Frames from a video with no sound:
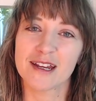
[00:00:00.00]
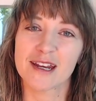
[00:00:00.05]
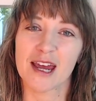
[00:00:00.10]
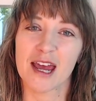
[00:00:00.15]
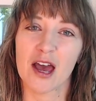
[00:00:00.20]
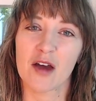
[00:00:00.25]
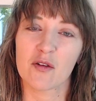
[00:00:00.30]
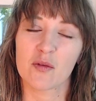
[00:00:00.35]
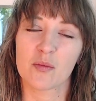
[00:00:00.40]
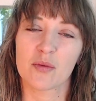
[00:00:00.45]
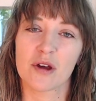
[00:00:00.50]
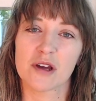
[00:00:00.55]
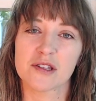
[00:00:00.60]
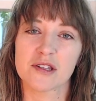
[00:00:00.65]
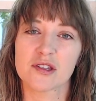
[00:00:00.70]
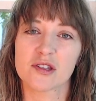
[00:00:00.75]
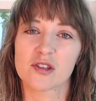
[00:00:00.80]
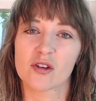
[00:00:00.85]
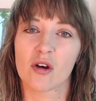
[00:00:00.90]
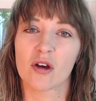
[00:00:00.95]
to have a
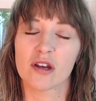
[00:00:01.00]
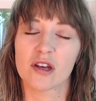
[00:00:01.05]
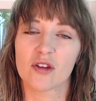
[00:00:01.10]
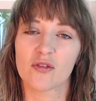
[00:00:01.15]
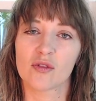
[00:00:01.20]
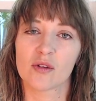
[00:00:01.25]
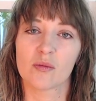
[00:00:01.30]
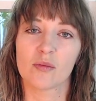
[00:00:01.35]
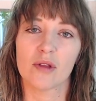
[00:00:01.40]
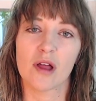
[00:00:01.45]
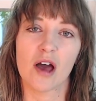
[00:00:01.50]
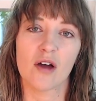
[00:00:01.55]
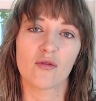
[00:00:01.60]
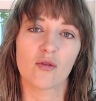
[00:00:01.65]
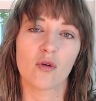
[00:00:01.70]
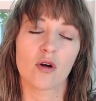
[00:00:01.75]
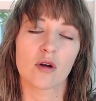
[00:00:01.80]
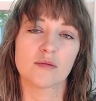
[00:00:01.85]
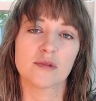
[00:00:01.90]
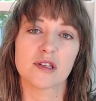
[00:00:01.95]
presence on different
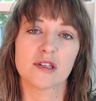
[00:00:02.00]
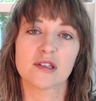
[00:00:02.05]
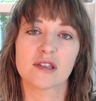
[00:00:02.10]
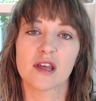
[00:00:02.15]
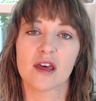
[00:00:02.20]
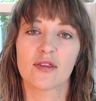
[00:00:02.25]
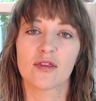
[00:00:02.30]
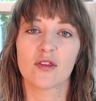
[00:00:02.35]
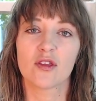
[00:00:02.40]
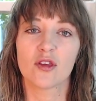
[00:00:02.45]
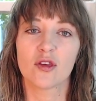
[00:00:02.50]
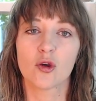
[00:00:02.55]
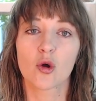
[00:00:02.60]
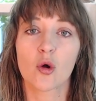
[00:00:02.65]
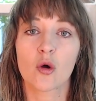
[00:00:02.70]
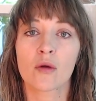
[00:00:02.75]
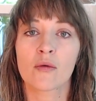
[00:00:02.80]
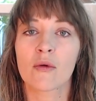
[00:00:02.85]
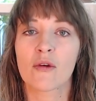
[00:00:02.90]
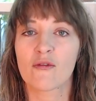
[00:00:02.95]
platforms is that
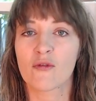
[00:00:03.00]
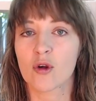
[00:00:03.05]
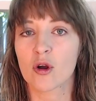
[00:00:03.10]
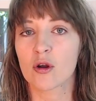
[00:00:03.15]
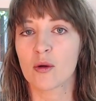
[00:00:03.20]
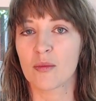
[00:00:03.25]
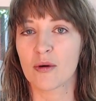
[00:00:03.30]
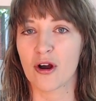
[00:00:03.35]
your referral